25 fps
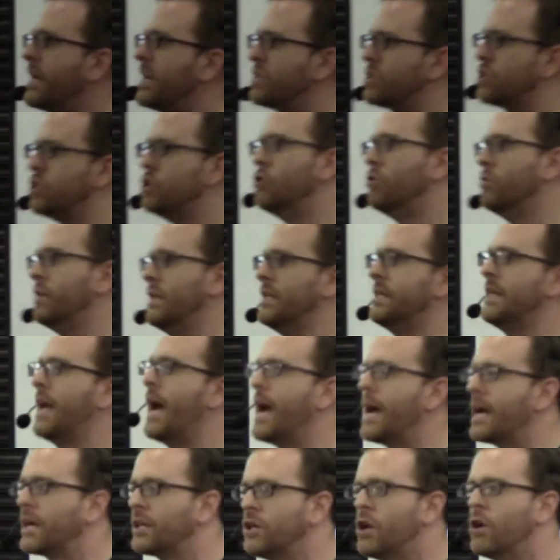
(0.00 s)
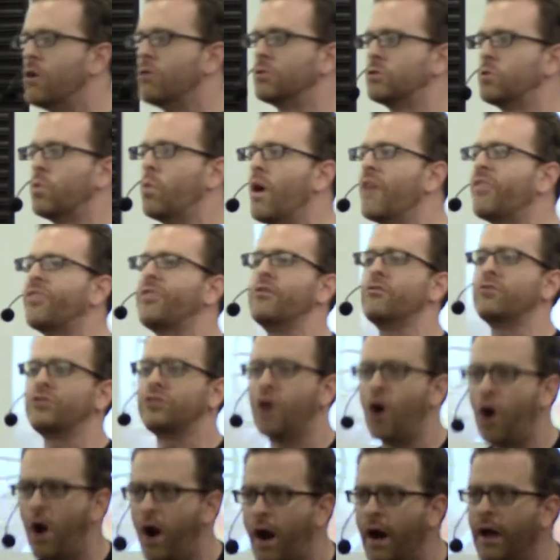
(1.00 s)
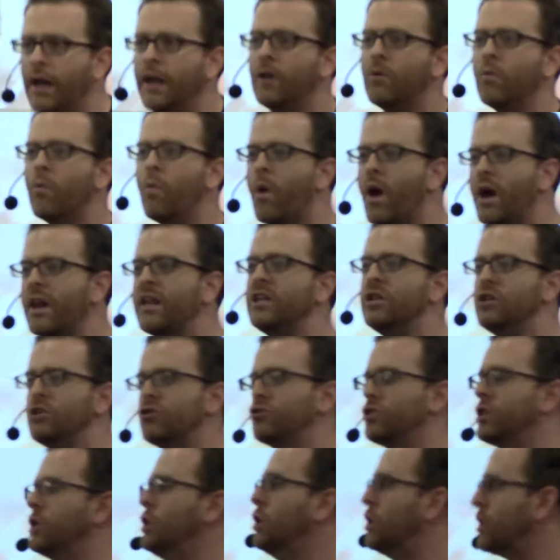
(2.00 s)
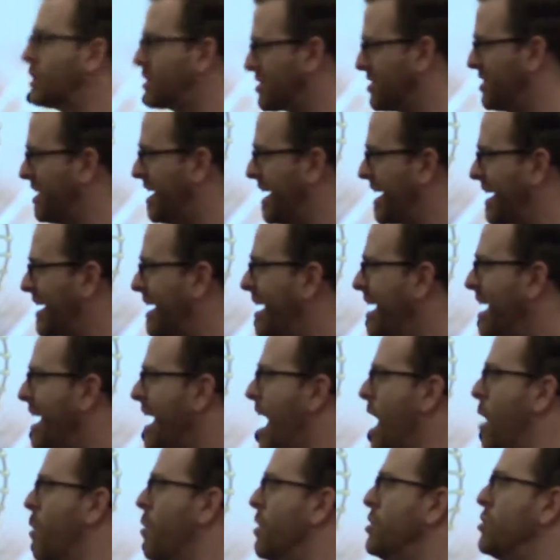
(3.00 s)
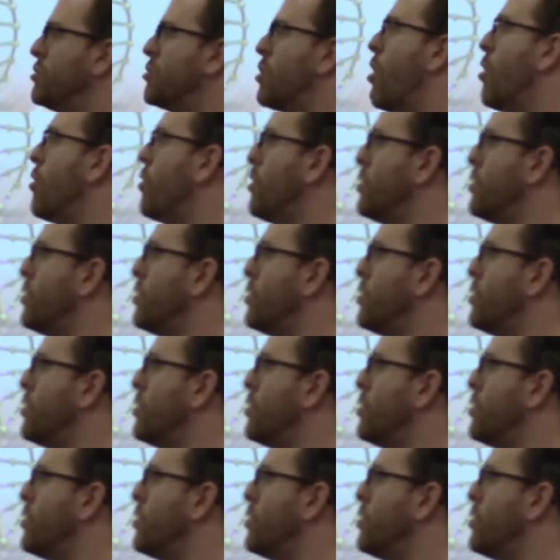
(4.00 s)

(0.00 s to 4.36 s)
gets newly diagnosed, what they're taught and what it usually looks like. And when you go